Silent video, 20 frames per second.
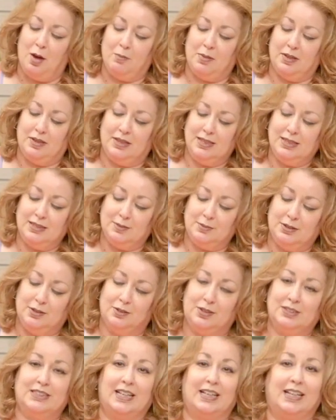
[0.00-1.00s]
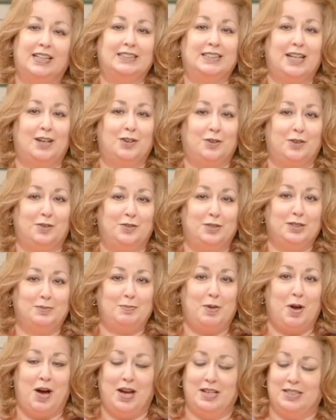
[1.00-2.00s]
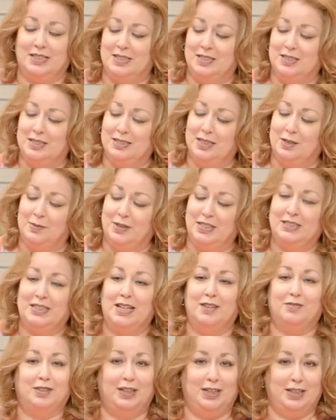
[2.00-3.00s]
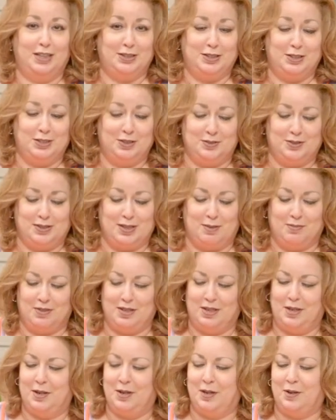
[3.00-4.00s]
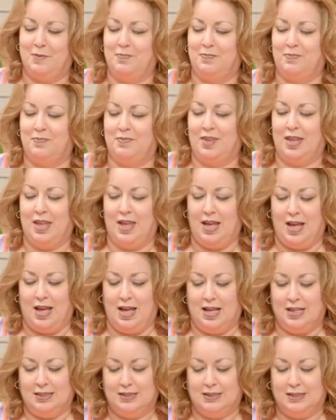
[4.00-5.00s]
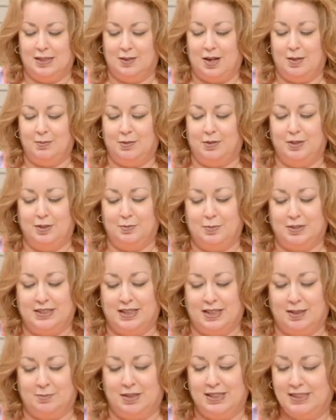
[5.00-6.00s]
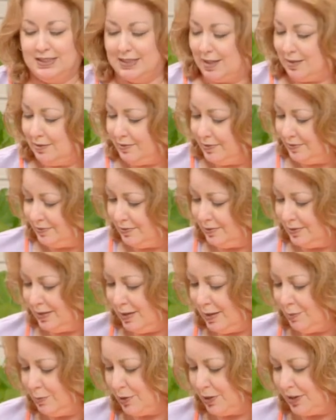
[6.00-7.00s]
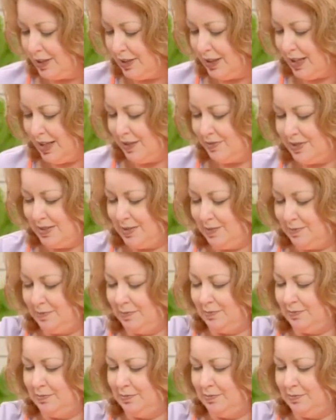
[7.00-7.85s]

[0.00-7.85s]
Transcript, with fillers: but this one looks like he's outgrown his pot. So we definitely need to do something here. So I'm going to protect myself and put on gloves.